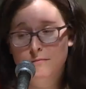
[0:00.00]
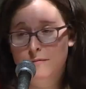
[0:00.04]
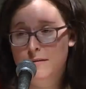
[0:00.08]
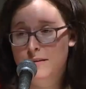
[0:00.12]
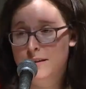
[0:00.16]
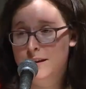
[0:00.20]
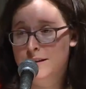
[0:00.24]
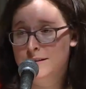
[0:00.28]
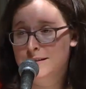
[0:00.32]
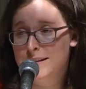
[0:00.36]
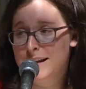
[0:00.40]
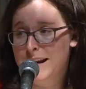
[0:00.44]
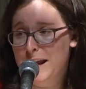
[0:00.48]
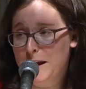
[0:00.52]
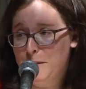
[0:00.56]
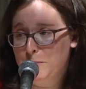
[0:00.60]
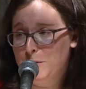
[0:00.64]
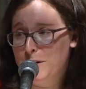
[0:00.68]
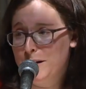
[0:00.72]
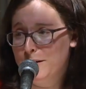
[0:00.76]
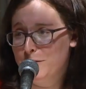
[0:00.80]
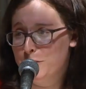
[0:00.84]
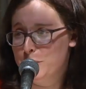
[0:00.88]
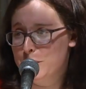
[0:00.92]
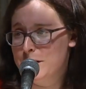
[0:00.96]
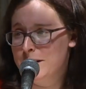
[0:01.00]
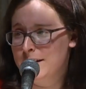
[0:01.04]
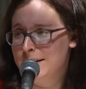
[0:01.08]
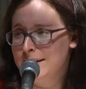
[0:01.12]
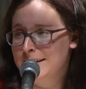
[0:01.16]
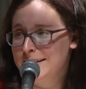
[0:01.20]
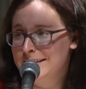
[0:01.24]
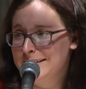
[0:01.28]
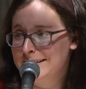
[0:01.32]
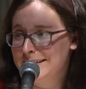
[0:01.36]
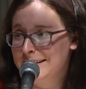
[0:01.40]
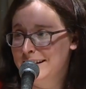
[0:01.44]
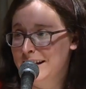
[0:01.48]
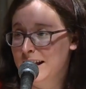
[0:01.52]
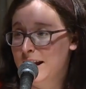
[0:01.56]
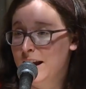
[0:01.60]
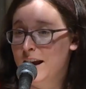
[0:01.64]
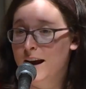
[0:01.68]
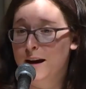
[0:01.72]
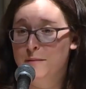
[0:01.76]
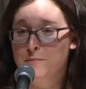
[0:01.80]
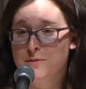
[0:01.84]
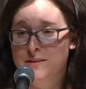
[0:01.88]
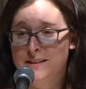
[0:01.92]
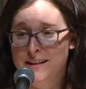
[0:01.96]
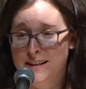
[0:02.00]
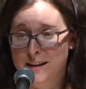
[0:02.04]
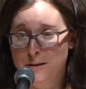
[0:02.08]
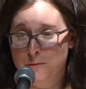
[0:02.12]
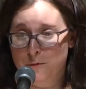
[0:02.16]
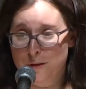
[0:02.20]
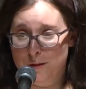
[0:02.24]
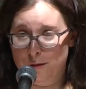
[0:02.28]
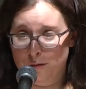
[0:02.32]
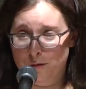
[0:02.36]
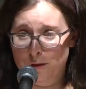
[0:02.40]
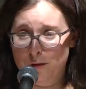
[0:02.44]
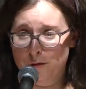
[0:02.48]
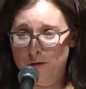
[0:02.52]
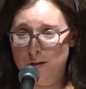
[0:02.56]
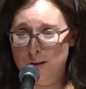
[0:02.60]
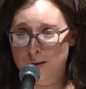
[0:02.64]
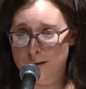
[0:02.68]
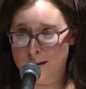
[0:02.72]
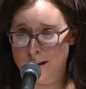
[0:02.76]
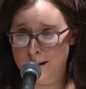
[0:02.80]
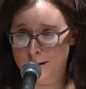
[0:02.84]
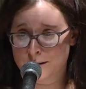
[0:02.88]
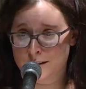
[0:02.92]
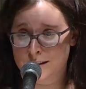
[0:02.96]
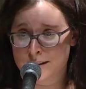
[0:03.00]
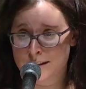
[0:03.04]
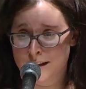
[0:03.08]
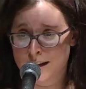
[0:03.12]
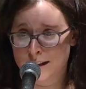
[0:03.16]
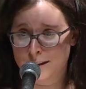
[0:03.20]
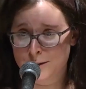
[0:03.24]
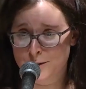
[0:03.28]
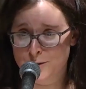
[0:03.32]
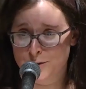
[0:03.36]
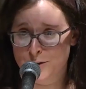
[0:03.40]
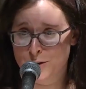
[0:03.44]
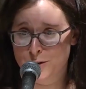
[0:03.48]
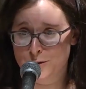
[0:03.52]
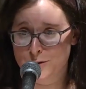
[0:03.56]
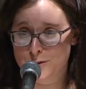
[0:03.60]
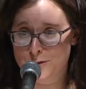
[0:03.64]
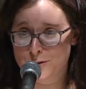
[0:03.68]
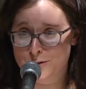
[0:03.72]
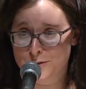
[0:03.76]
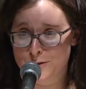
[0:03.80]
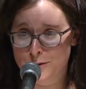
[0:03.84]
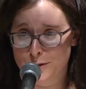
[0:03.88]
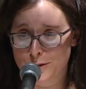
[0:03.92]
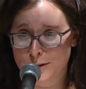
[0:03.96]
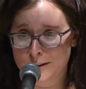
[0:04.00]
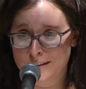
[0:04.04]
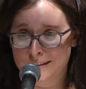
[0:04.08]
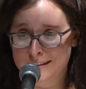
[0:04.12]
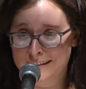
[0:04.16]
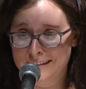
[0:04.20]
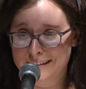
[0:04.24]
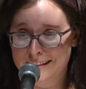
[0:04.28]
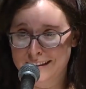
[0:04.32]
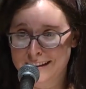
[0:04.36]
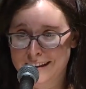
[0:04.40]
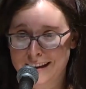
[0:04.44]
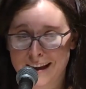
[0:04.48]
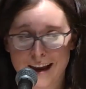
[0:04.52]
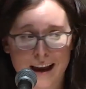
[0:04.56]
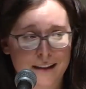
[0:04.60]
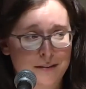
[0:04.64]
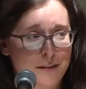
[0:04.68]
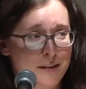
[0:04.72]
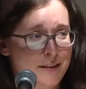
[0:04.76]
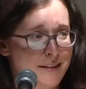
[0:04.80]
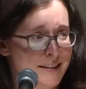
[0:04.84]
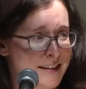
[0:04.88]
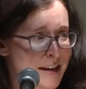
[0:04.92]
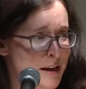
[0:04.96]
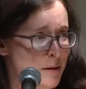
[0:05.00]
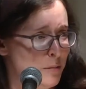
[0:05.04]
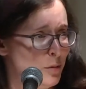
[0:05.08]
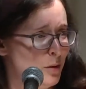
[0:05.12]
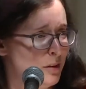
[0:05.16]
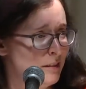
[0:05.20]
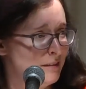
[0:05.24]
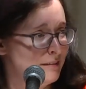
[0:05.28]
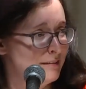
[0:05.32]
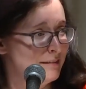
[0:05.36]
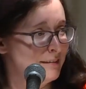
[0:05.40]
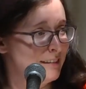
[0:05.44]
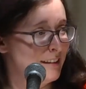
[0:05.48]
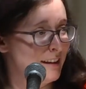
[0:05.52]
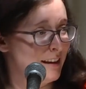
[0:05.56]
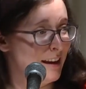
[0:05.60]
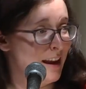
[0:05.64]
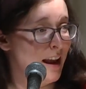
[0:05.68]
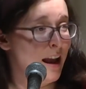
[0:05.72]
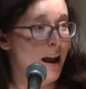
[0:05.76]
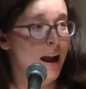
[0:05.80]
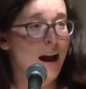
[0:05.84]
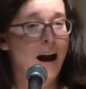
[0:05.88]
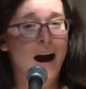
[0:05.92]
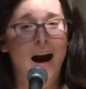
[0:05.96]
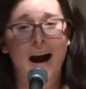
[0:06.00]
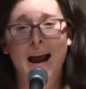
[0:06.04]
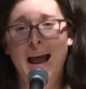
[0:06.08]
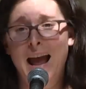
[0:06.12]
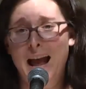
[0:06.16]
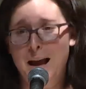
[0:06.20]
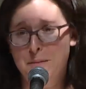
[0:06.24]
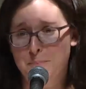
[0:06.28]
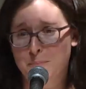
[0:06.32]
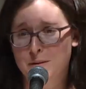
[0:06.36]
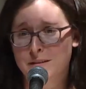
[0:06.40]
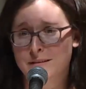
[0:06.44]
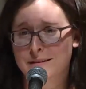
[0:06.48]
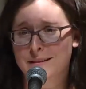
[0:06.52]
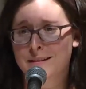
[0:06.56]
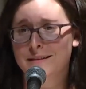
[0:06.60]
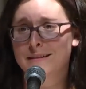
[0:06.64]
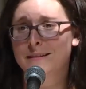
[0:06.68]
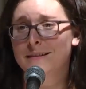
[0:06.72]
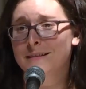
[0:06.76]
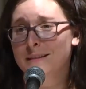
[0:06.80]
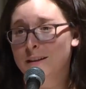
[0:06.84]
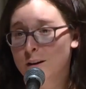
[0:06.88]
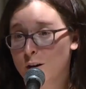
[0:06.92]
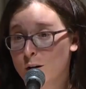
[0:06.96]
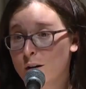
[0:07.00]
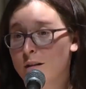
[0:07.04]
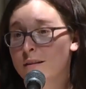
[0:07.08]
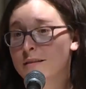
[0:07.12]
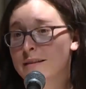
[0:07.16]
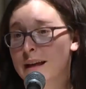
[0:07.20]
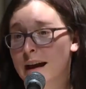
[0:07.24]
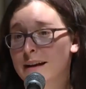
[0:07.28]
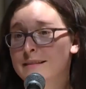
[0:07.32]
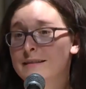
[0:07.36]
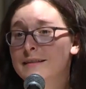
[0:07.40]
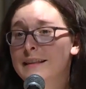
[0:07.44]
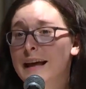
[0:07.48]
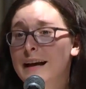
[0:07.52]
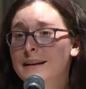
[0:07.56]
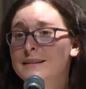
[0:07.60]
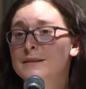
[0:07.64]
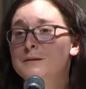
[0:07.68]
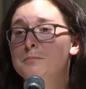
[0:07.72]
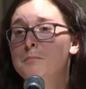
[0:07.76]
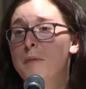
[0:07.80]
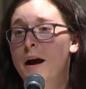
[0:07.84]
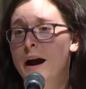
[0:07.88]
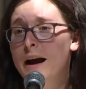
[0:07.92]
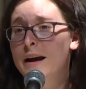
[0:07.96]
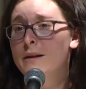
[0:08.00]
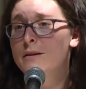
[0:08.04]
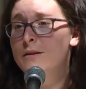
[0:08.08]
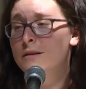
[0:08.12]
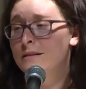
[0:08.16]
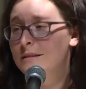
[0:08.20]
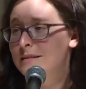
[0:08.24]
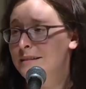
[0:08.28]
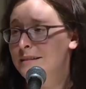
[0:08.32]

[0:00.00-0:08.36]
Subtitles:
things that happen every day. I'm sitting with a $50,000 Torah scroll at this table. I happen to, that's my